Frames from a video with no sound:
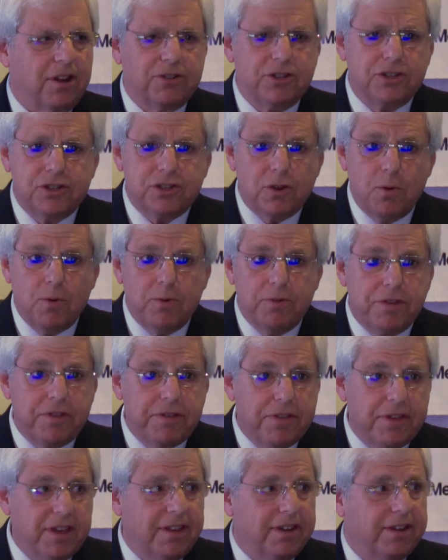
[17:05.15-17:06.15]
are so
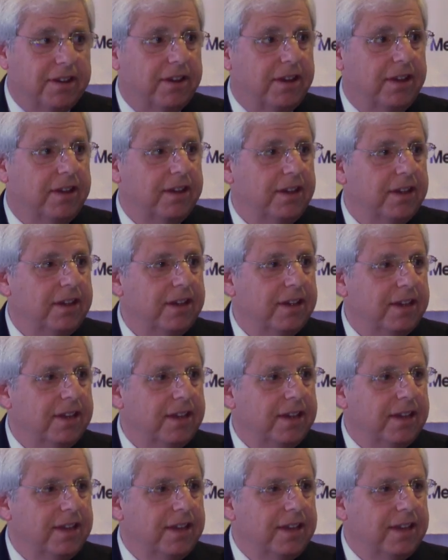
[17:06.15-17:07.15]
thin.
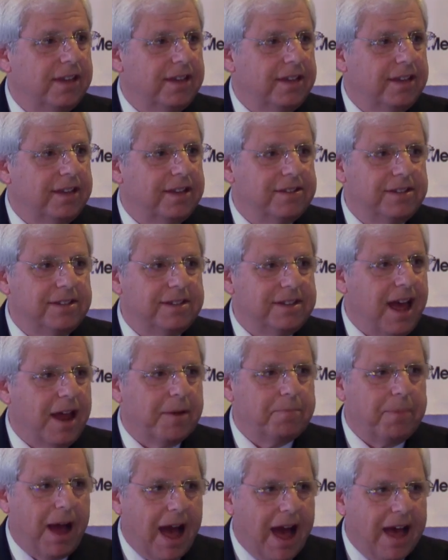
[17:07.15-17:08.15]
Is it
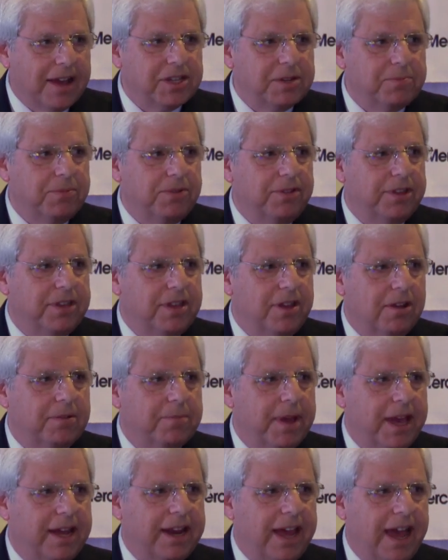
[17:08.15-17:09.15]
not possible, the young
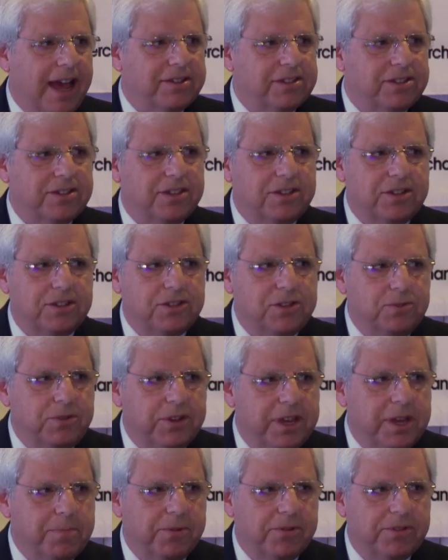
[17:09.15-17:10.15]
man asks the
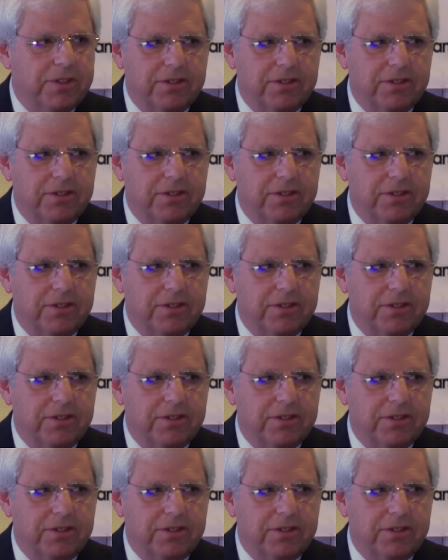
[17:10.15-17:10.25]
zookeeper,